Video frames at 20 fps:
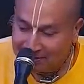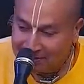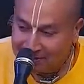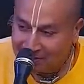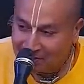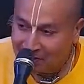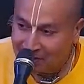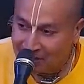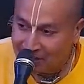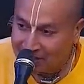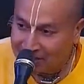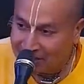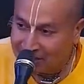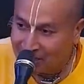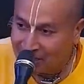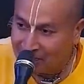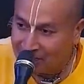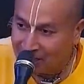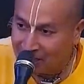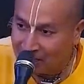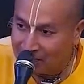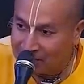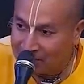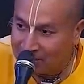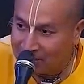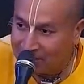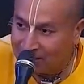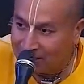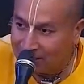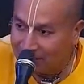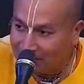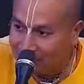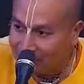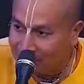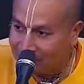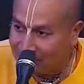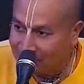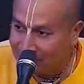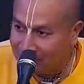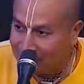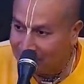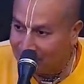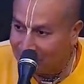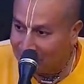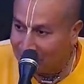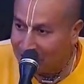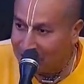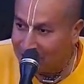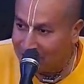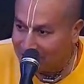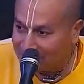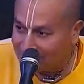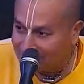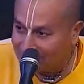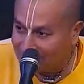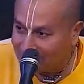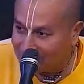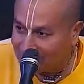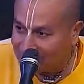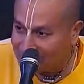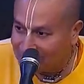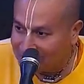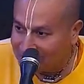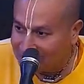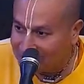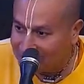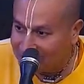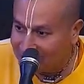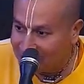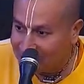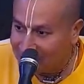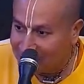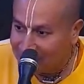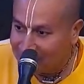So he had some tamasic kind of pleasure out of this.